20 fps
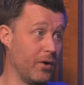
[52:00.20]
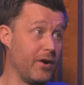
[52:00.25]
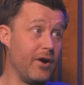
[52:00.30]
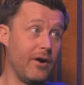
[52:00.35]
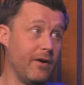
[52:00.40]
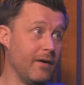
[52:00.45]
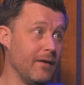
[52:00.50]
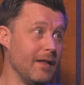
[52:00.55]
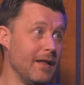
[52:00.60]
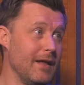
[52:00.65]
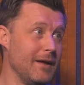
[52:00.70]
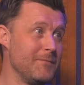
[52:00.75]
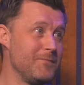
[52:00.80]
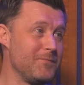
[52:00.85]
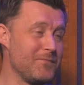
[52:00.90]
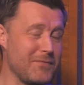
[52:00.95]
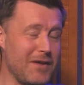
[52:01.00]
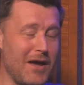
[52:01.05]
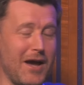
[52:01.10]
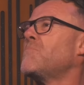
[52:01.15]
move away from him and
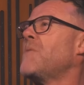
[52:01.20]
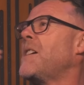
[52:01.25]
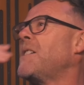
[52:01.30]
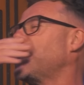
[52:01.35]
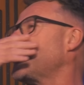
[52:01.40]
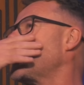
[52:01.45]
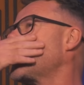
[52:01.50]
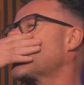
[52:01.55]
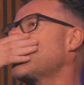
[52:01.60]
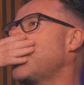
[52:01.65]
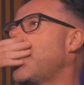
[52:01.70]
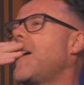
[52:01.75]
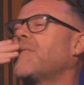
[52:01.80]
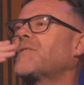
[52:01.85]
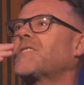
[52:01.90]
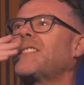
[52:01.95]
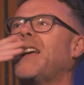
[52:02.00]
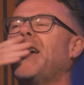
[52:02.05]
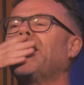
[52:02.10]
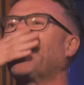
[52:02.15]
go yeah. somewhere off.
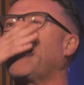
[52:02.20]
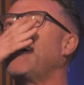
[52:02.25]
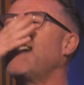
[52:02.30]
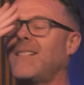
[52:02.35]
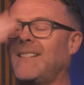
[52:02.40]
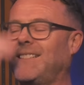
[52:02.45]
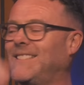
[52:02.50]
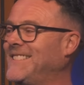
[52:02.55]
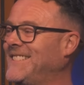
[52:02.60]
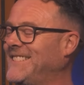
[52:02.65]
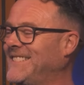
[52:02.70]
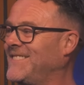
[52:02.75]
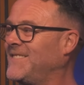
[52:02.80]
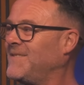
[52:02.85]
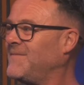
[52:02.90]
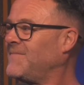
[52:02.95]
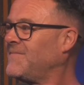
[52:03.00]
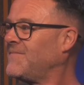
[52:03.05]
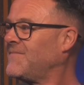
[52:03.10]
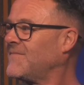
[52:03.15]
Two I'm going to I'm going to
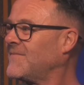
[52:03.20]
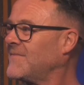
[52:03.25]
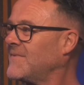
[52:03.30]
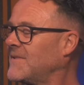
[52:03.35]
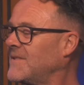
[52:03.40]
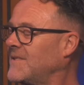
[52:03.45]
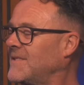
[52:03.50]
throw one yeah